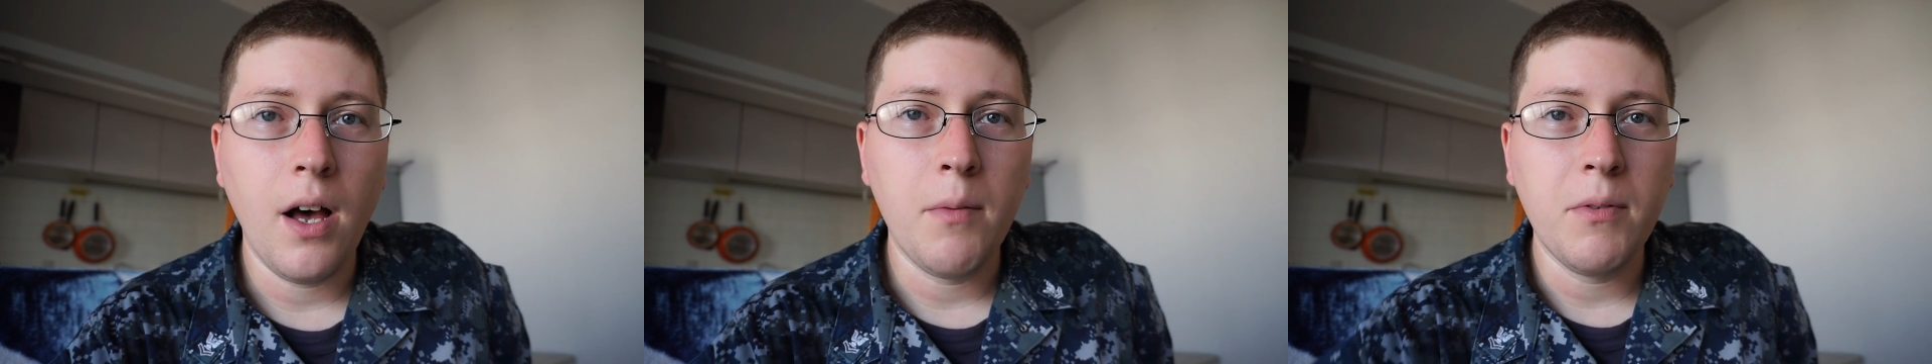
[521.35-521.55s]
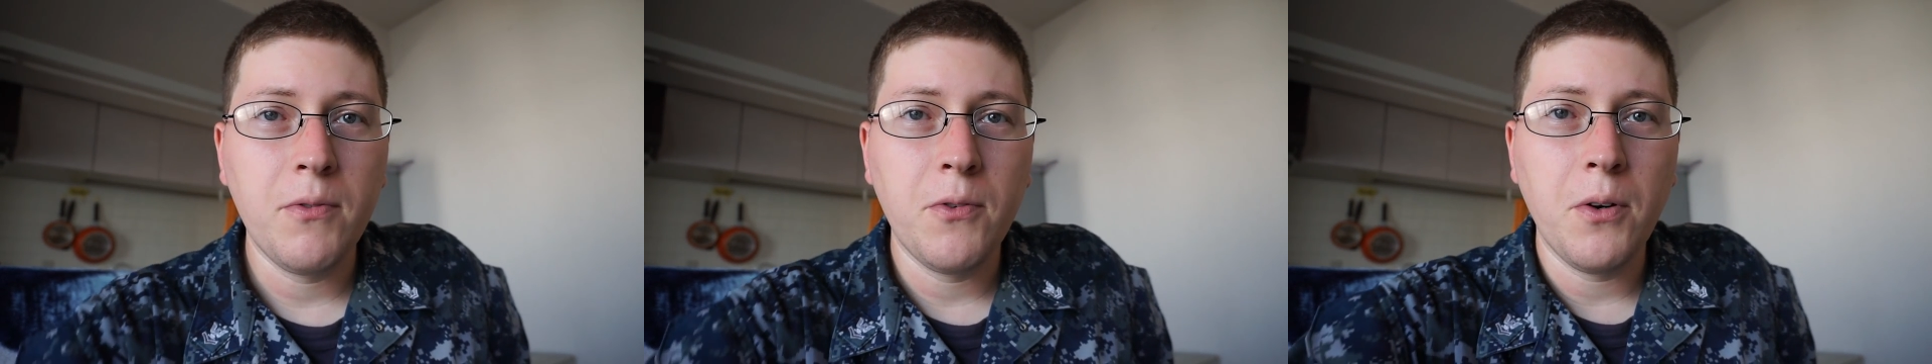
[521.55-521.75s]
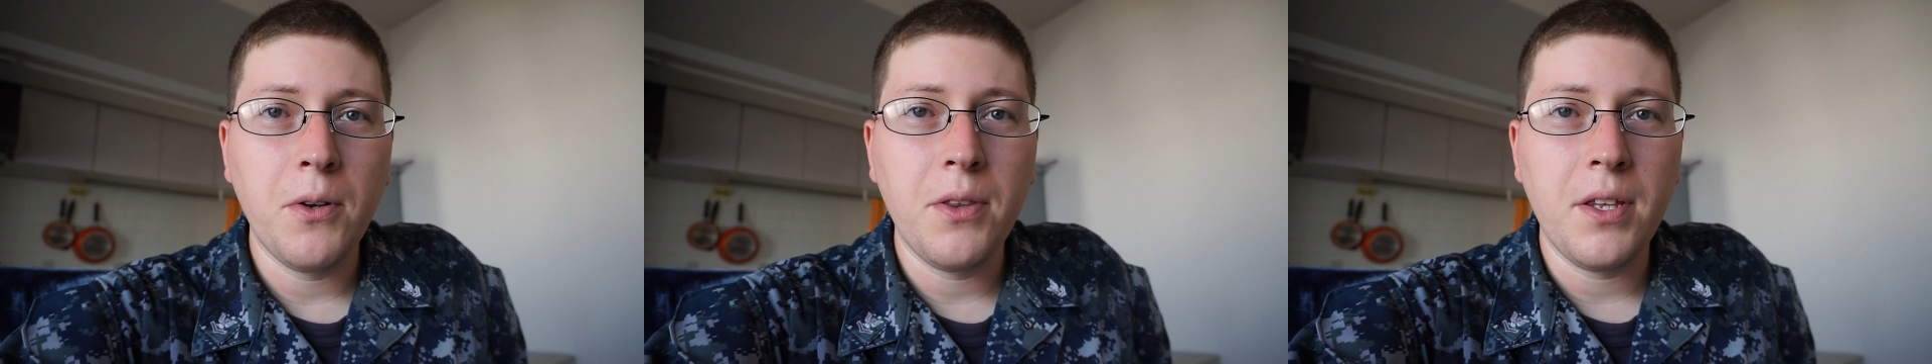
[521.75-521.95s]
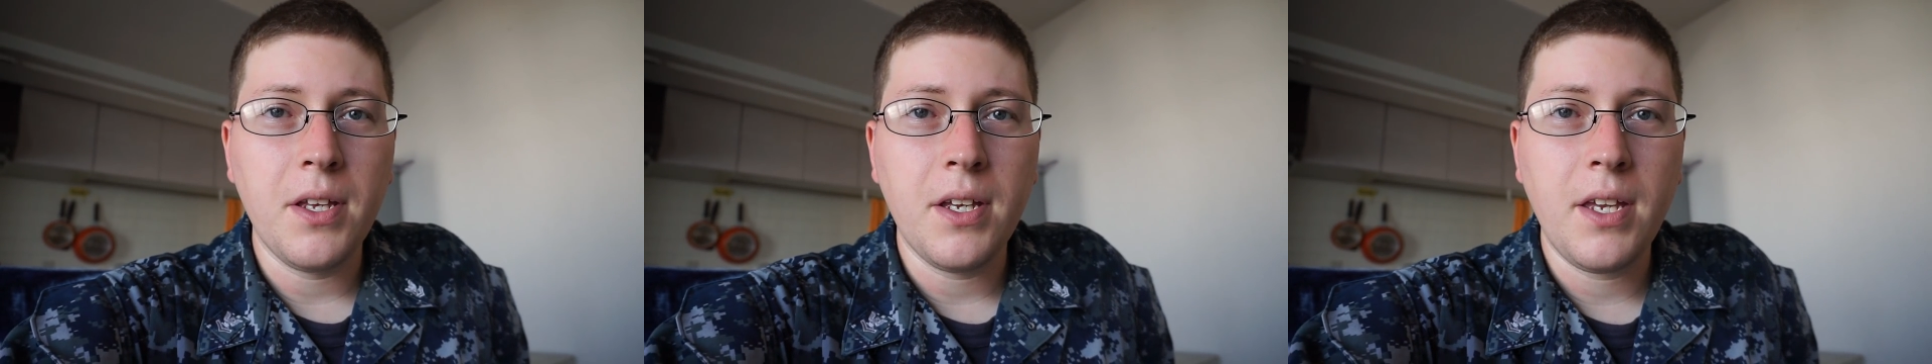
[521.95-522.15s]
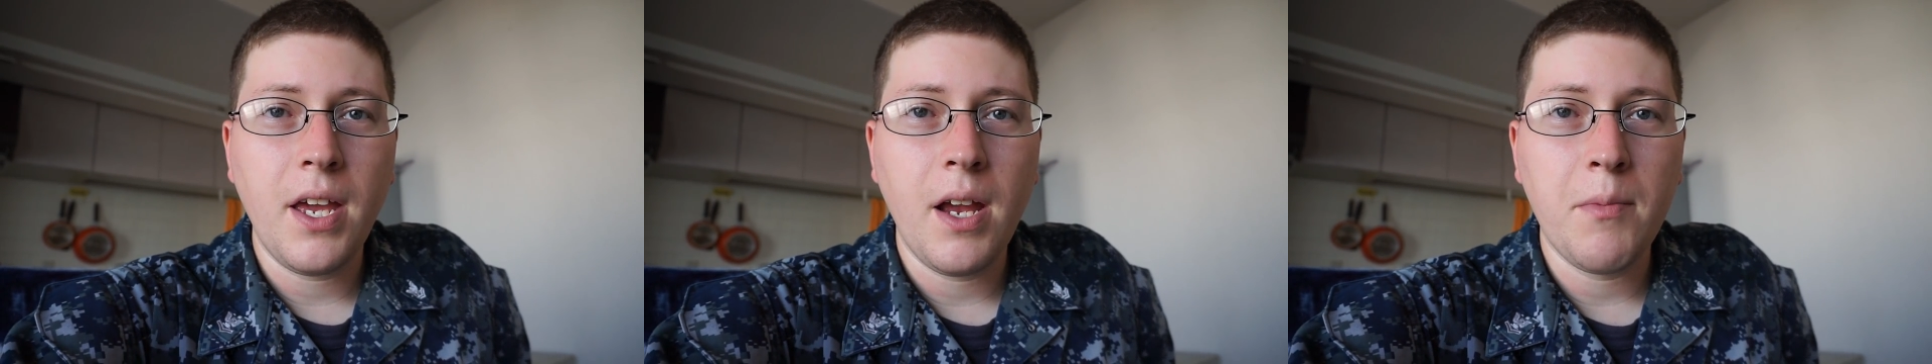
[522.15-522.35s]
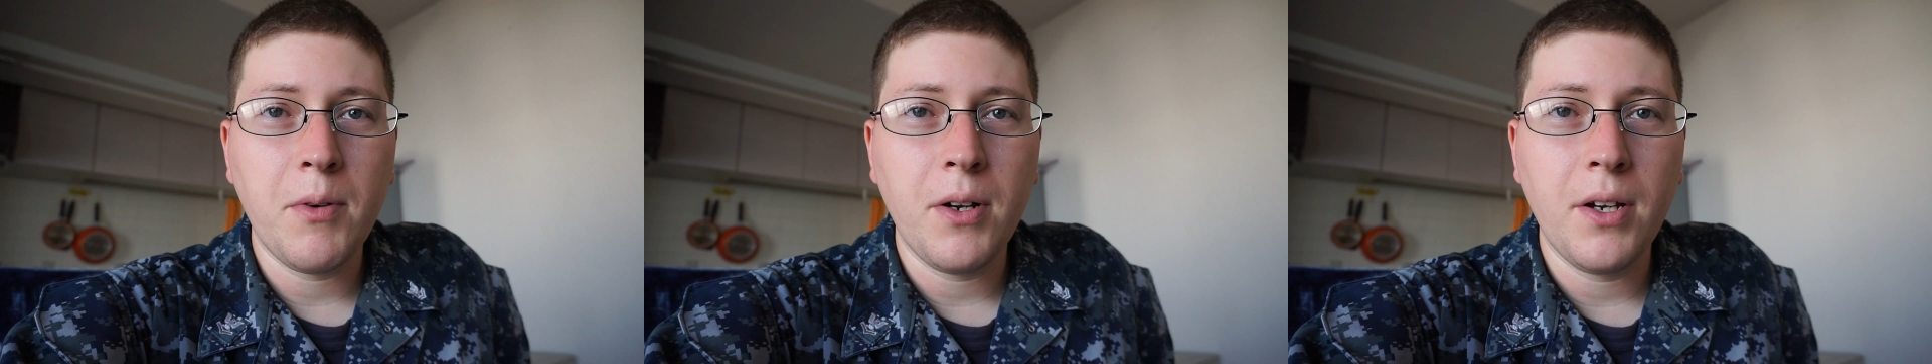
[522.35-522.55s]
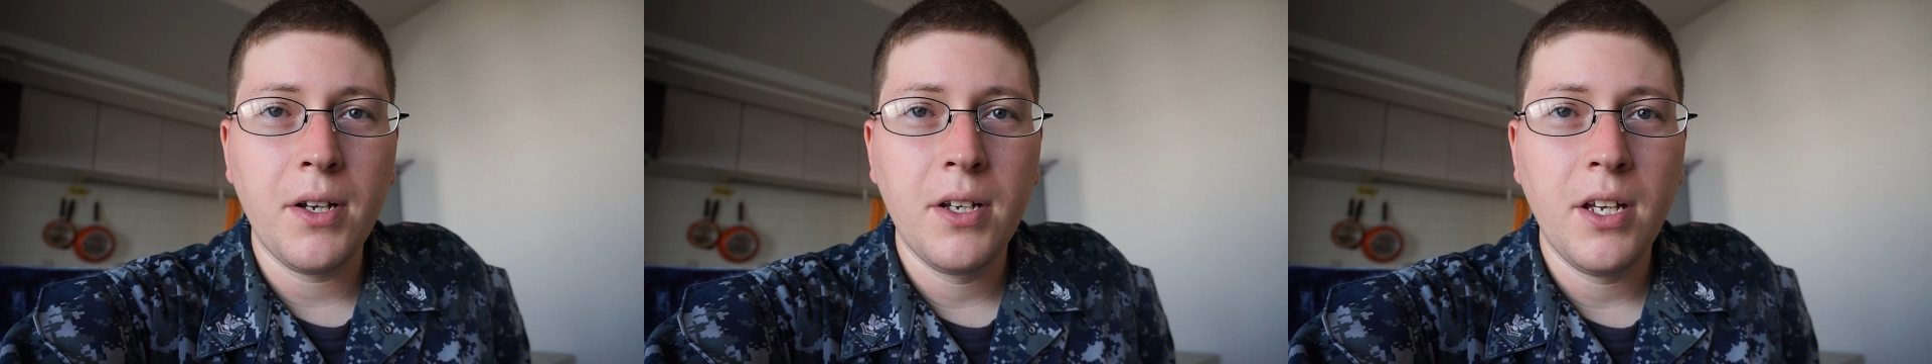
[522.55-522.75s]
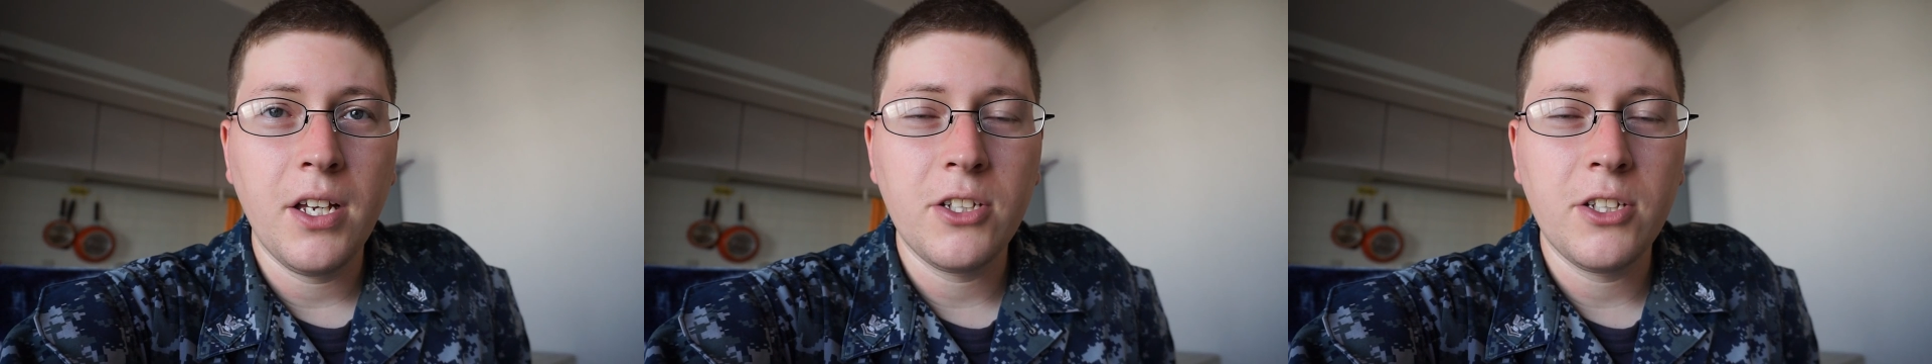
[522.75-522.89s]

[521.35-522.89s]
before the camera